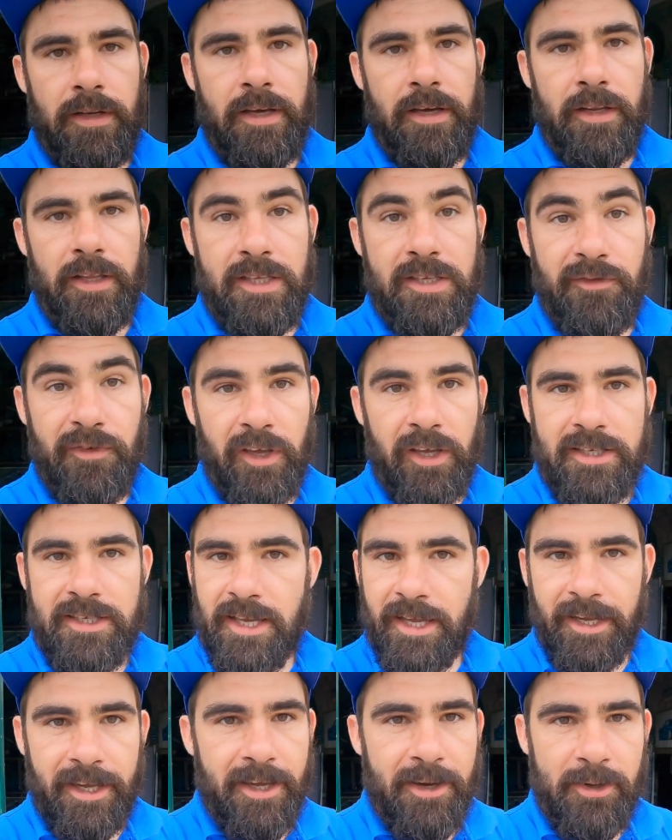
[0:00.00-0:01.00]
Now I need to think of
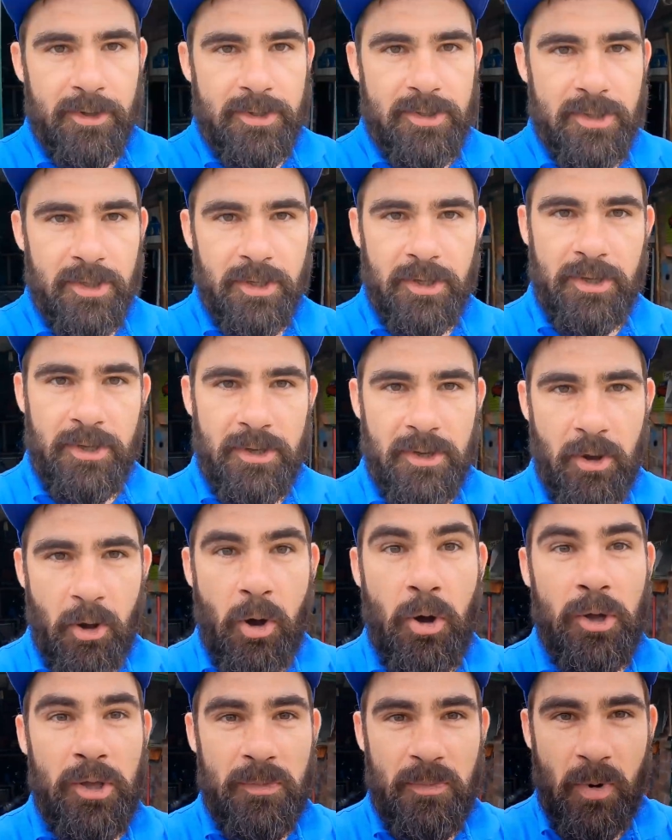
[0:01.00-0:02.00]
something else to
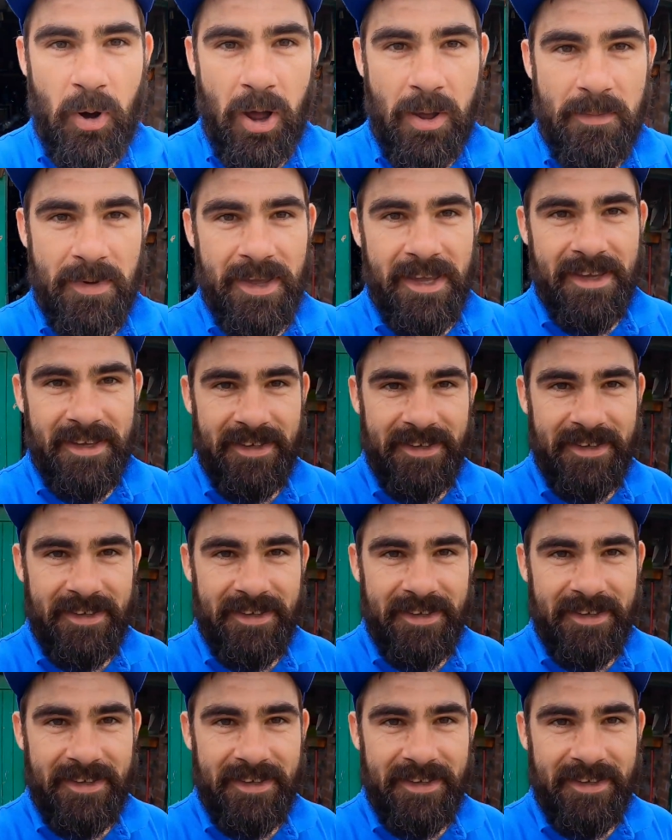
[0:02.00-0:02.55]
occupy me.